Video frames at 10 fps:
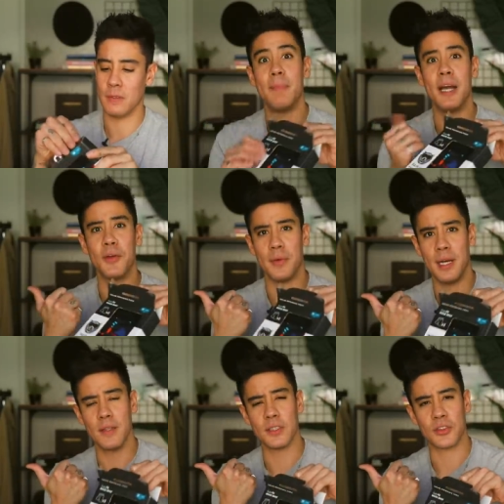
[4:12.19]
By the
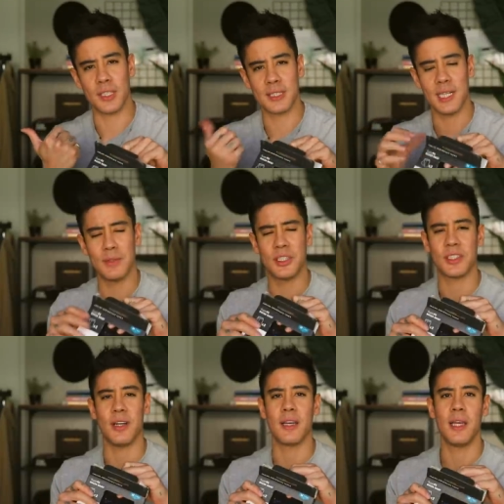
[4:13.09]
way, those trunks that I was
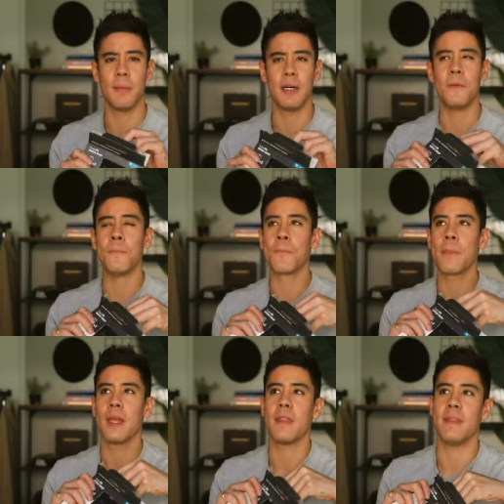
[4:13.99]
just talking about,
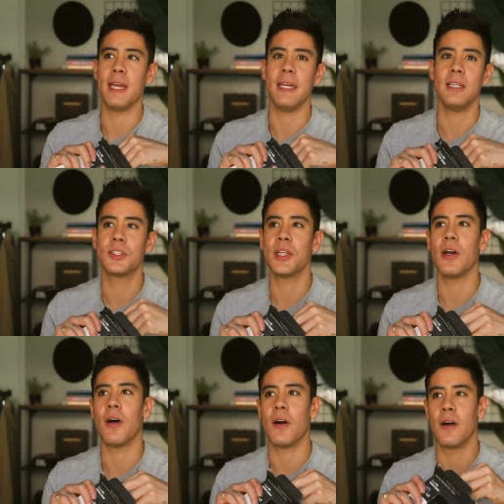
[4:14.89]
they
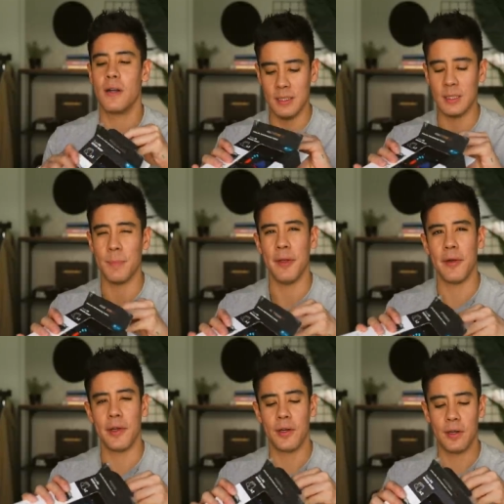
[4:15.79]
easily are
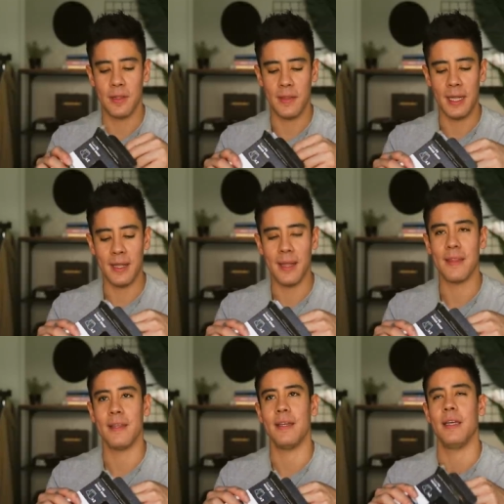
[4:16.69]
superior than
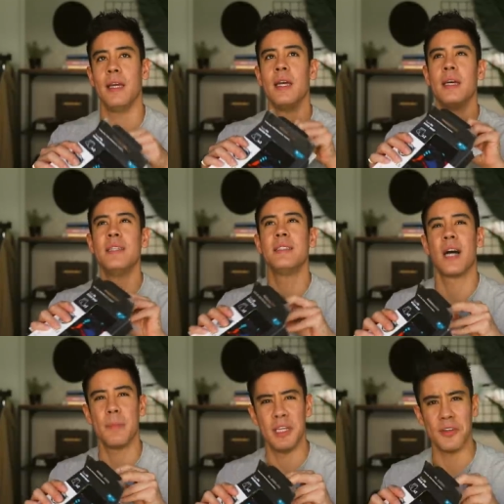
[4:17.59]
the
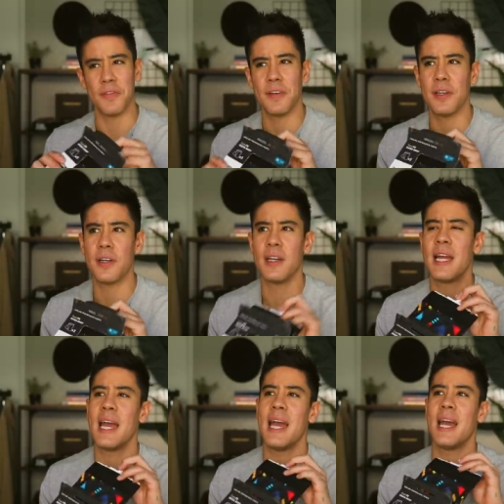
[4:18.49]
Tommy Hilfiger
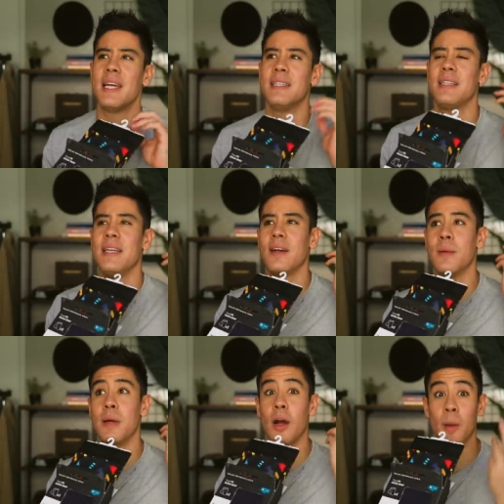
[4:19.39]
and the
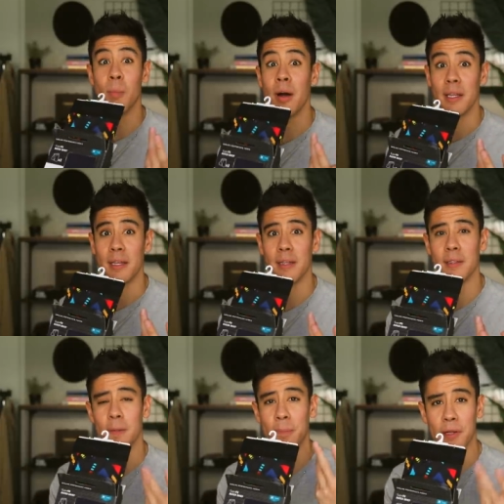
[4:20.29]
Armani,
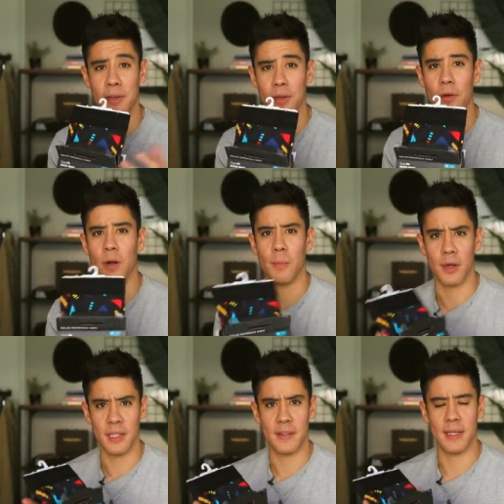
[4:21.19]
the Emporio
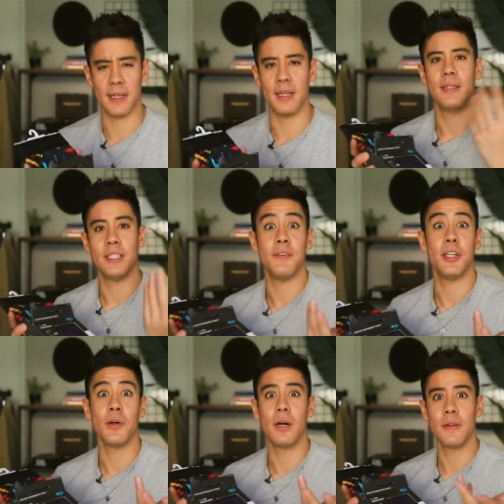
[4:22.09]
Armani that I did a
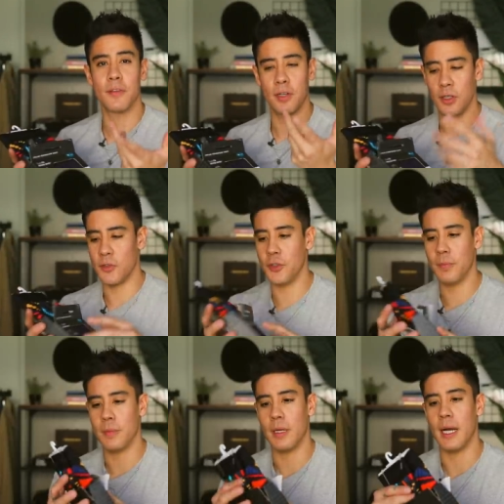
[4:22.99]
video on for YouTube.